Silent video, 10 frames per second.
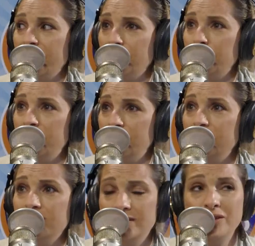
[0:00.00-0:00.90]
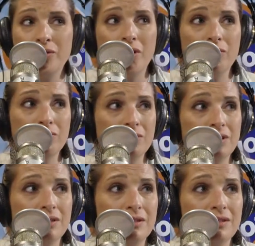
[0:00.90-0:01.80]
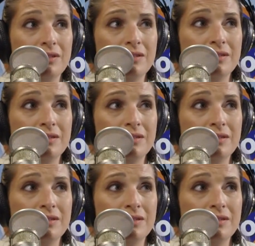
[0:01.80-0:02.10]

they going to be you know mm-hmm.